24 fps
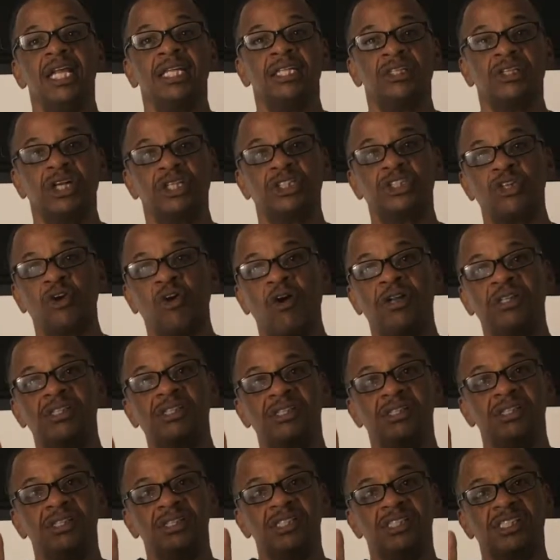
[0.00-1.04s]
touch on
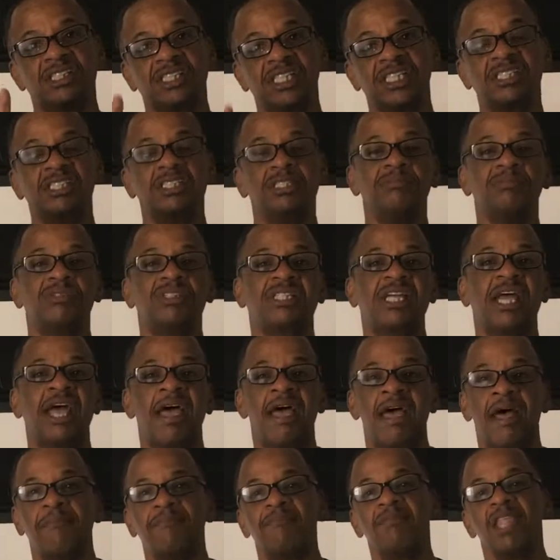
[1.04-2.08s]
Systems
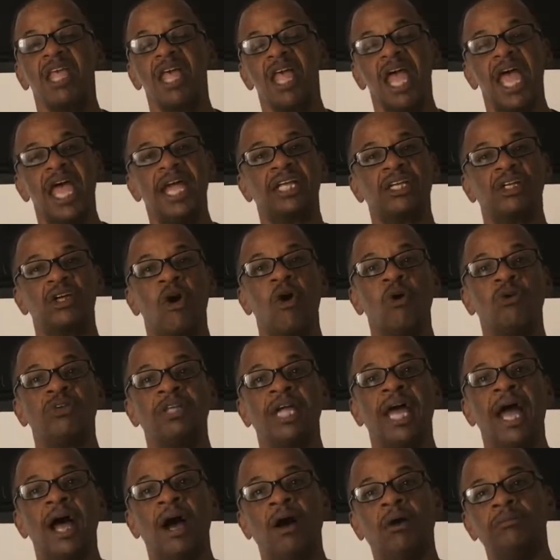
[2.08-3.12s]
tab and go
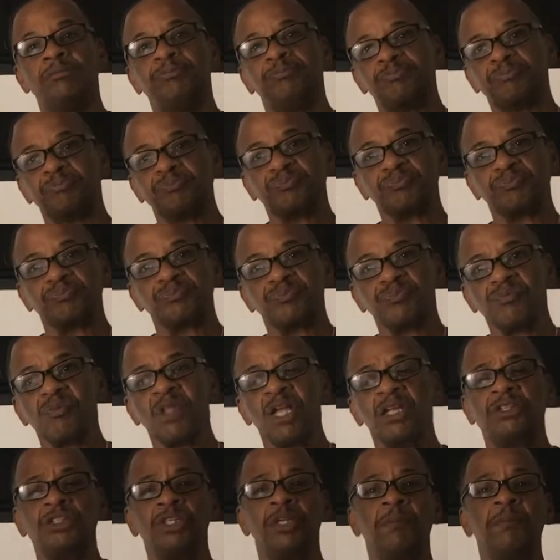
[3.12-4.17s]
down
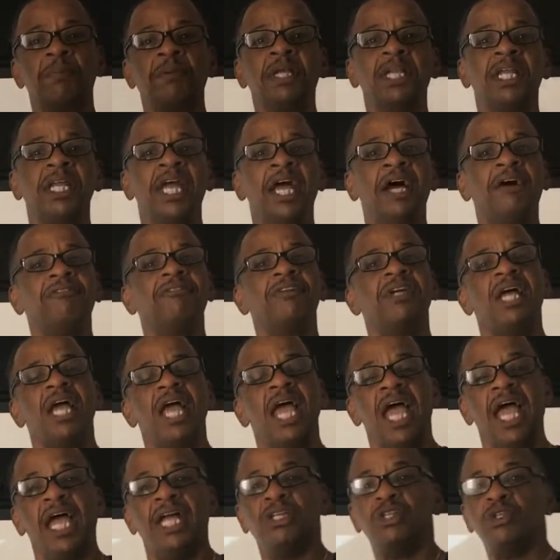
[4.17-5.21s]
to the PDF,
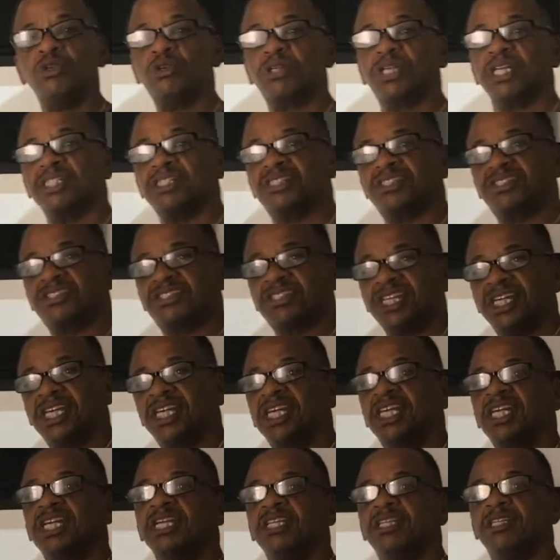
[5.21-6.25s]
and you can
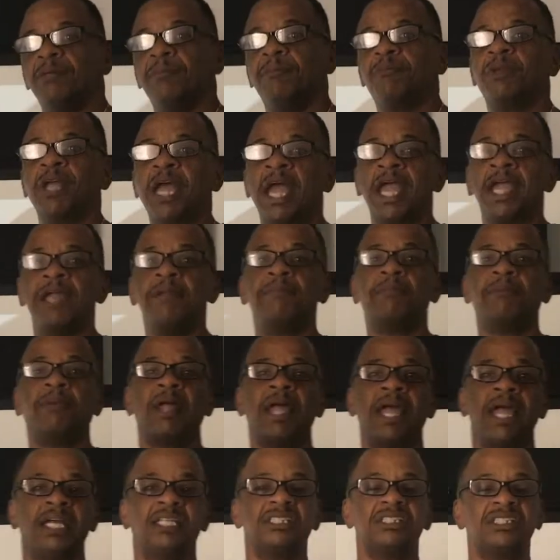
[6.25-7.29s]
see the game
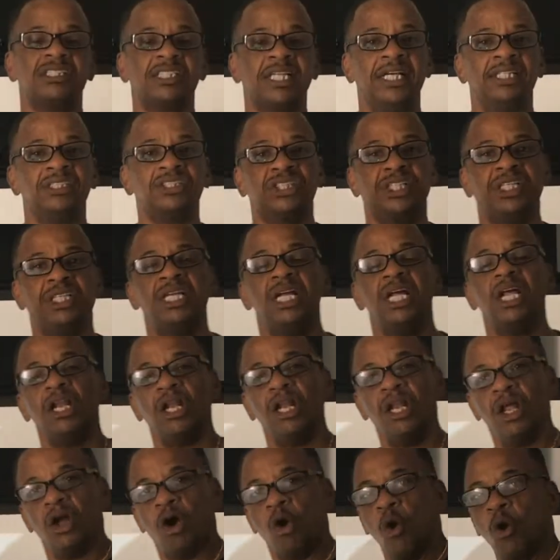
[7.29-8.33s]
plan session,
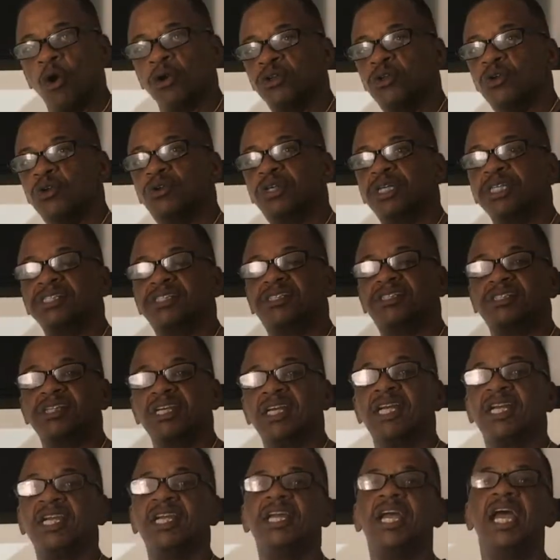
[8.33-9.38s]
or you can
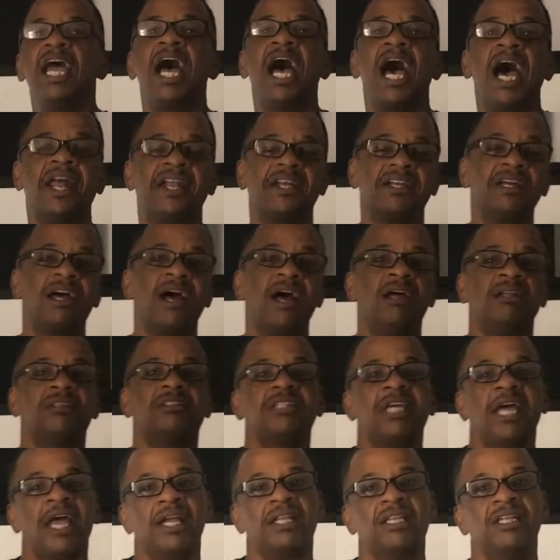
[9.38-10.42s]
see how to
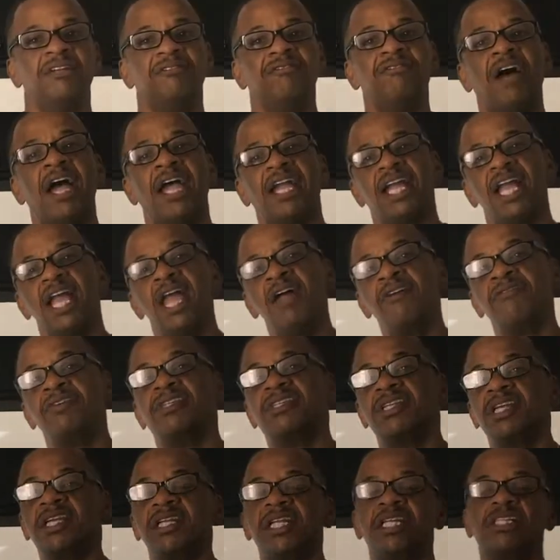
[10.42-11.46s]
contact and invite
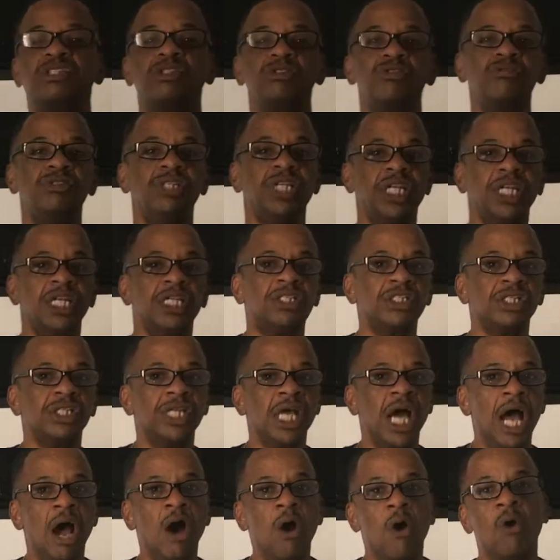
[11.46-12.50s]
everything that you need to
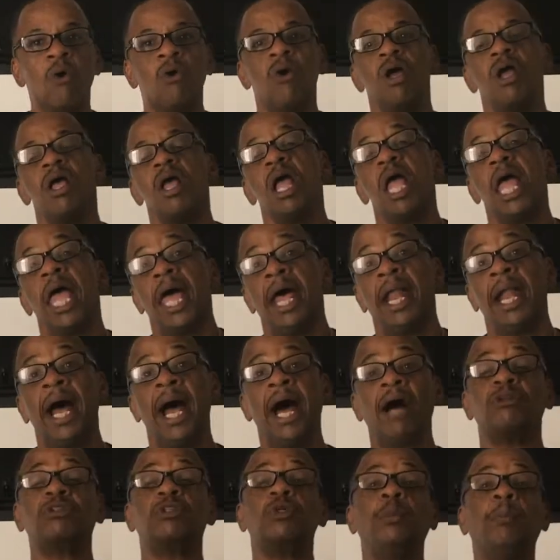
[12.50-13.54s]
know and
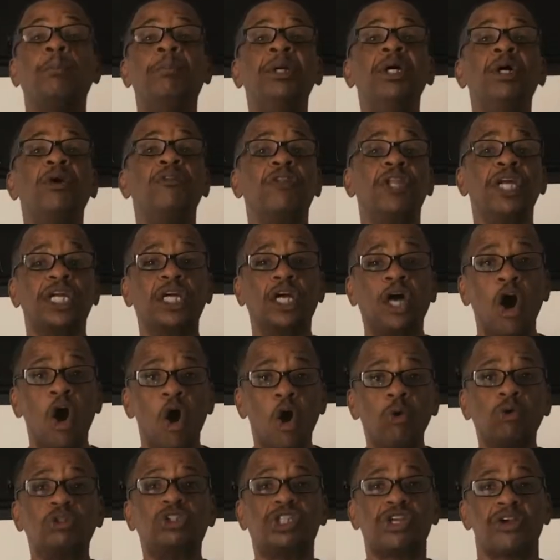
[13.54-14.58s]
how to build the
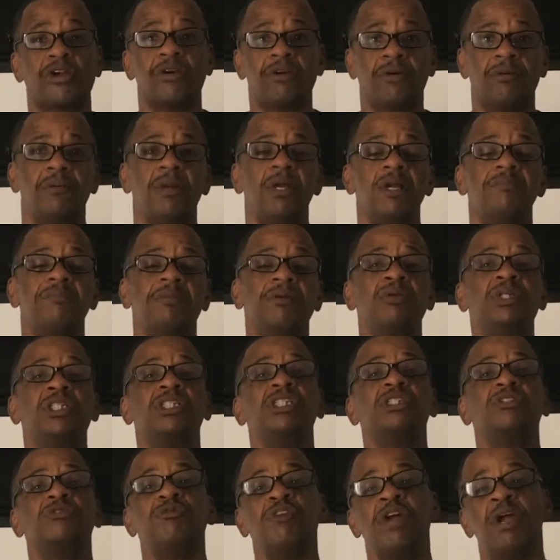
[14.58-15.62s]
culture, which
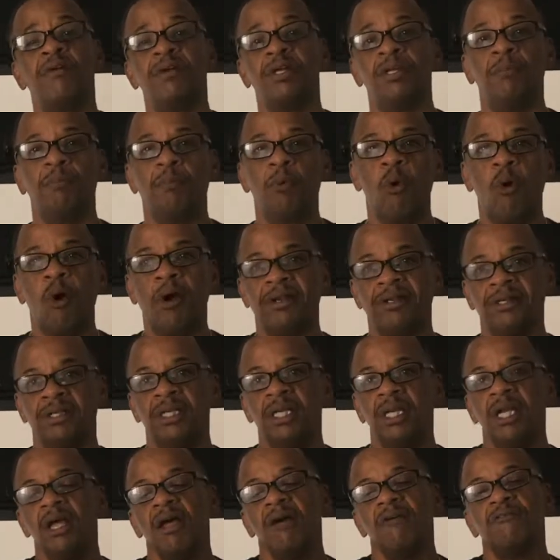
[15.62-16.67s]
is very important
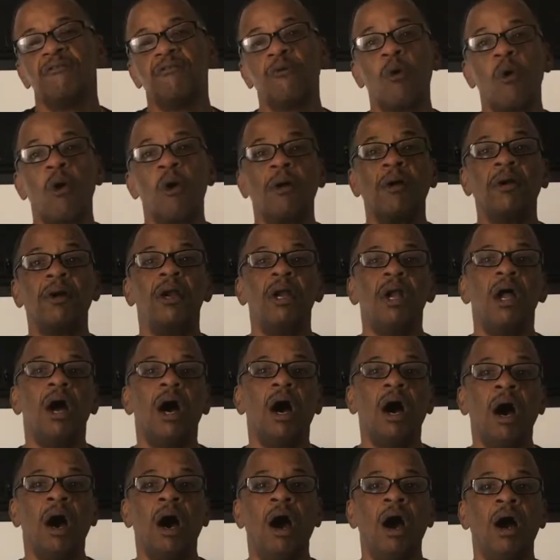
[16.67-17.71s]
for
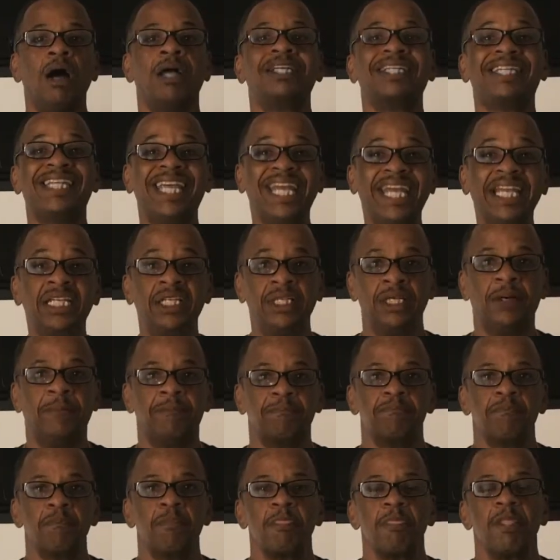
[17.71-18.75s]
Kenya.
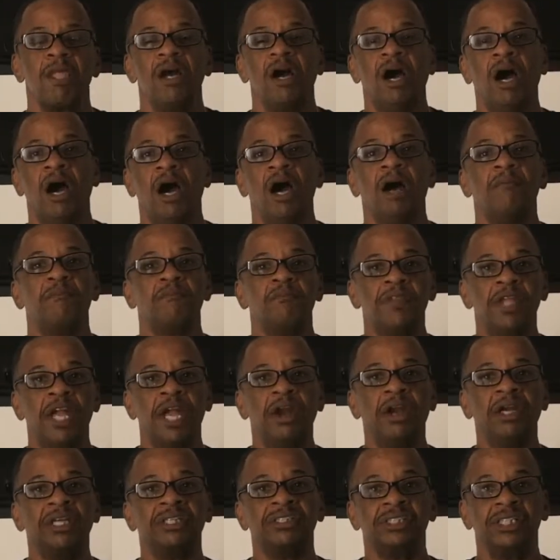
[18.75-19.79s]

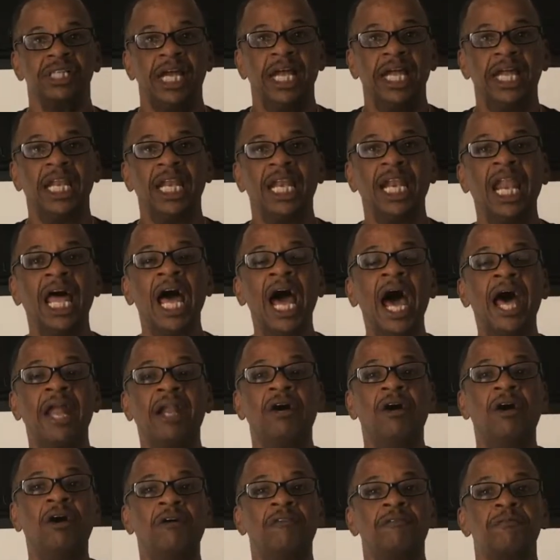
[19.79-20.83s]
There is a
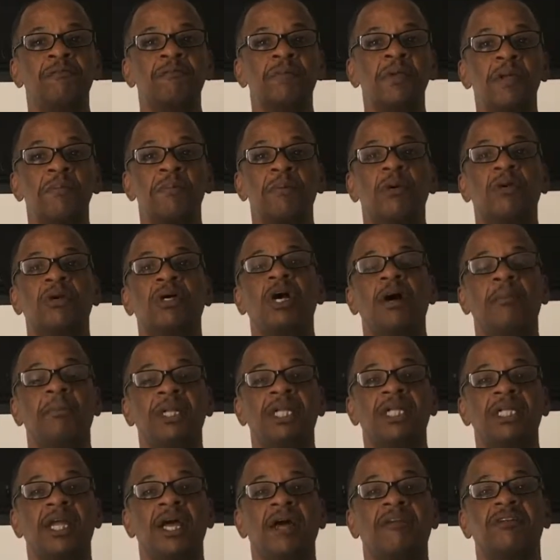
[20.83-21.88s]
lot of people coming
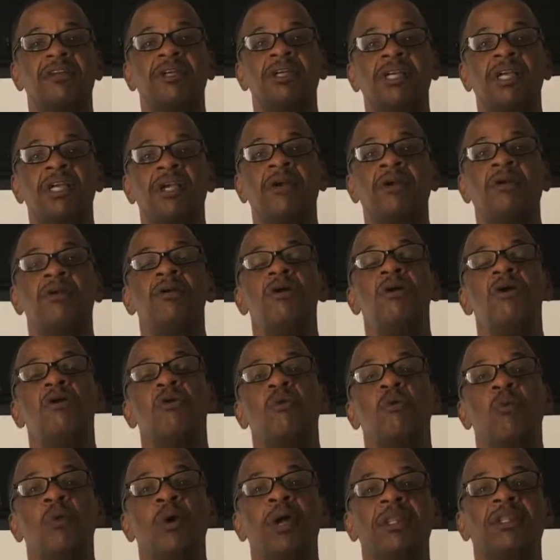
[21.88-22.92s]
together here
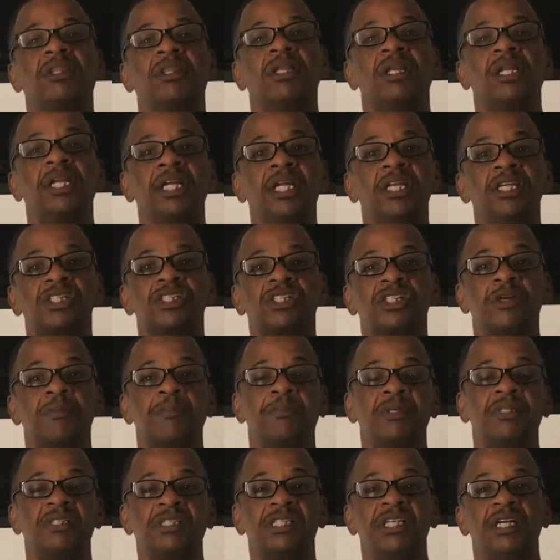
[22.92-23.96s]
with the
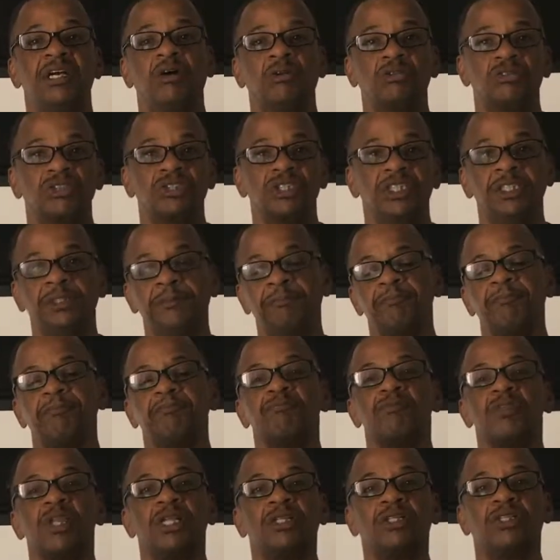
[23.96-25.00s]
leadership in TLC
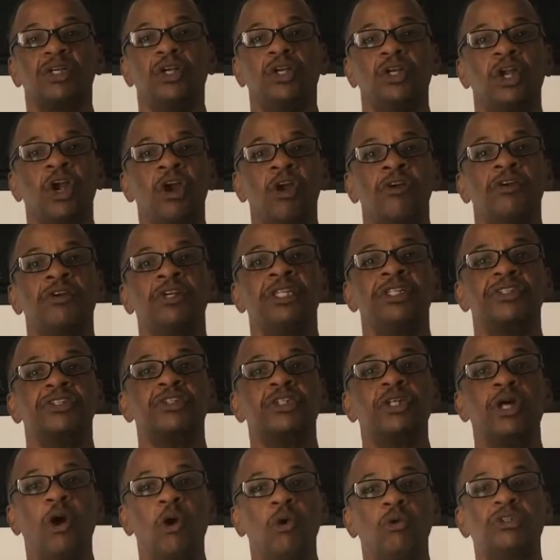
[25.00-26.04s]
to learn this
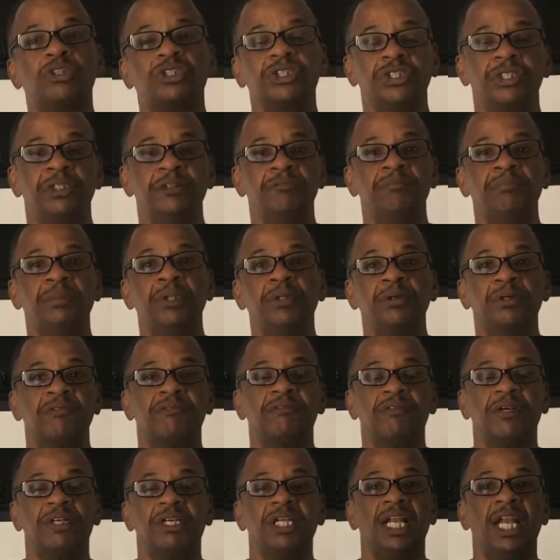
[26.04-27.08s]
culture of building
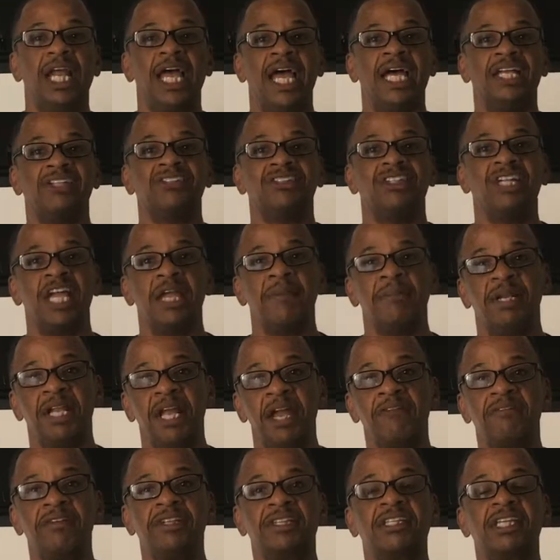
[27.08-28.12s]
for your last name. And
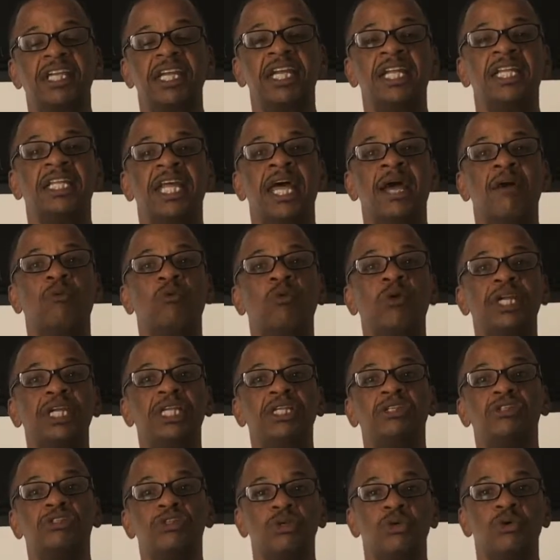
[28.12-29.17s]
everything that we
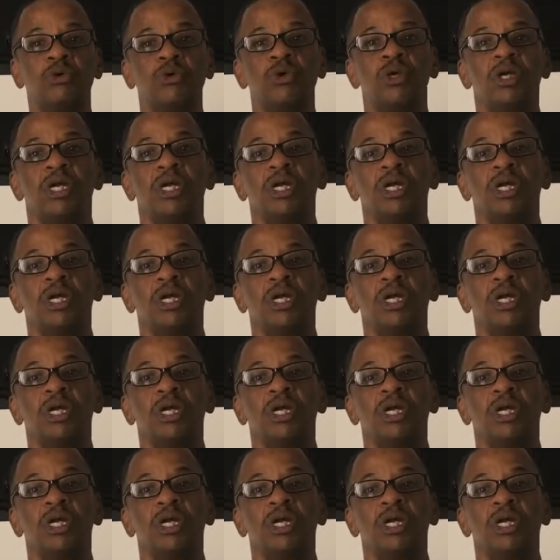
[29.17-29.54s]
do,